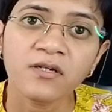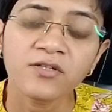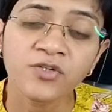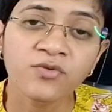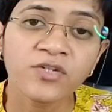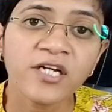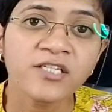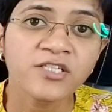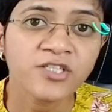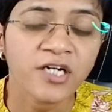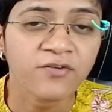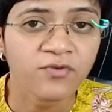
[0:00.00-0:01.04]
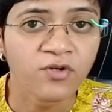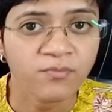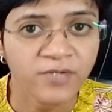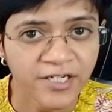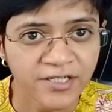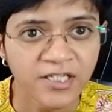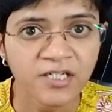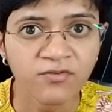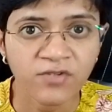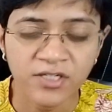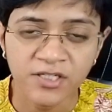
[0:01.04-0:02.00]
neuralgia from dental
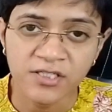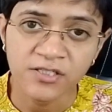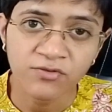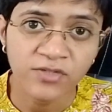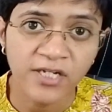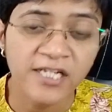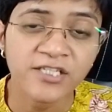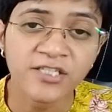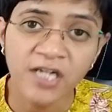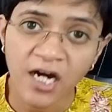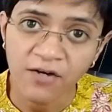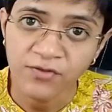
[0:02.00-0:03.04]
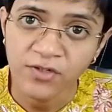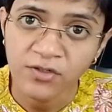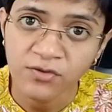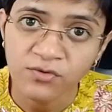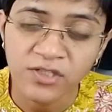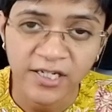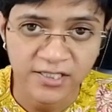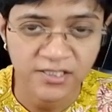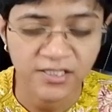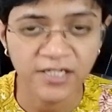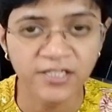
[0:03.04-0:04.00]
caries, neuralgia after tooth
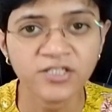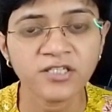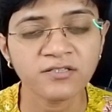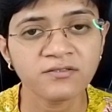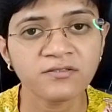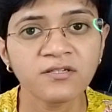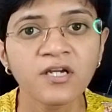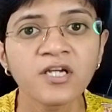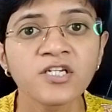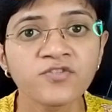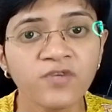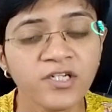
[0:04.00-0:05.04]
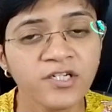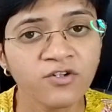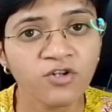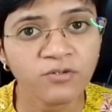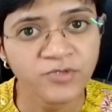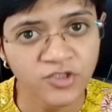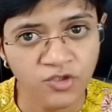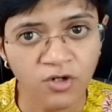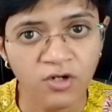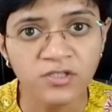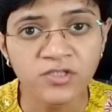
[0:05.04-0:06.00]
extraction, swelling of
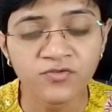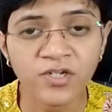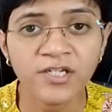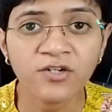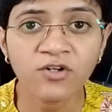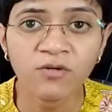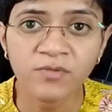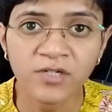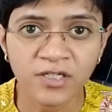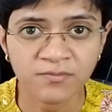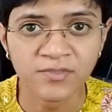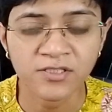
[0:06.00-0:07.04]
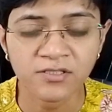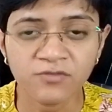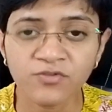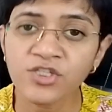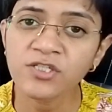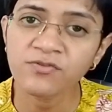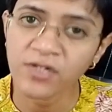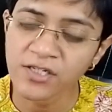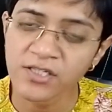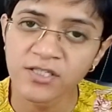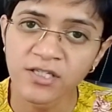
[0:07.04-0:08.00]
jaw, swelling of gums, which is
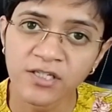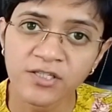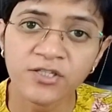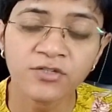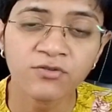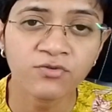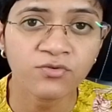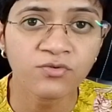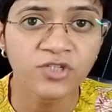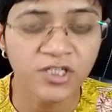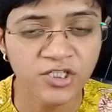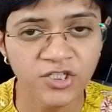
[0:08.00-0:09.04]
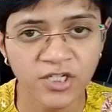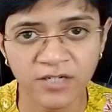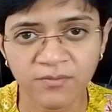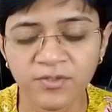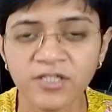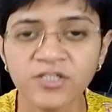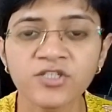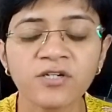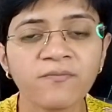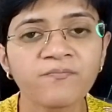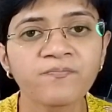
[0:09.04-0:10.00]
very sensitive to touch and
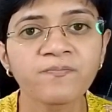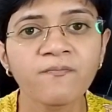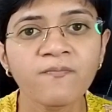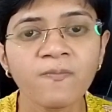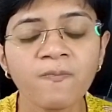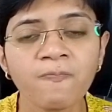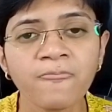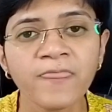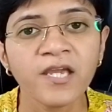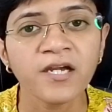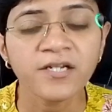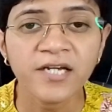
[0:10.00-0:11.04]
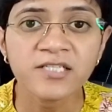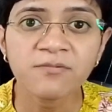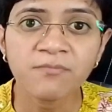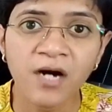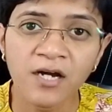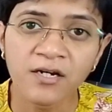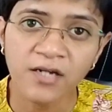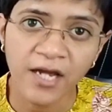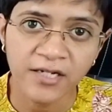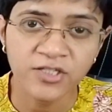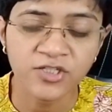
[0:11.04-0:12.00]
pressure. It has a marked
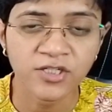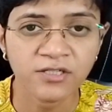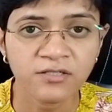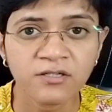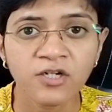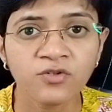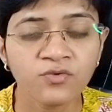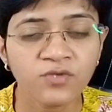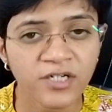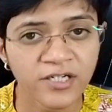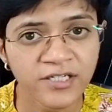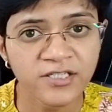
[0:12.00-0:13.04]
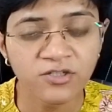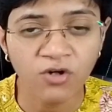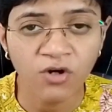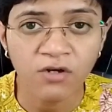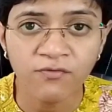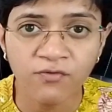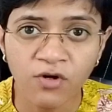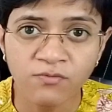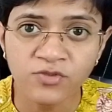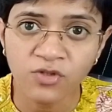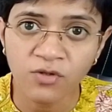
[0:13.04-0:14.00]
action to arrest all
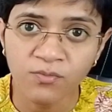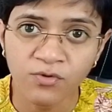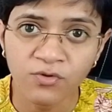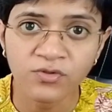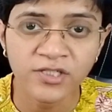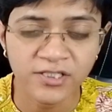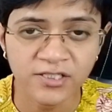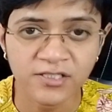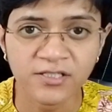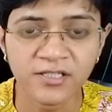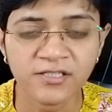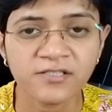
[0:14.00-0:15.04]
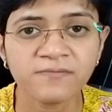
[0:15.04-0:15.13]
forms of bone diseases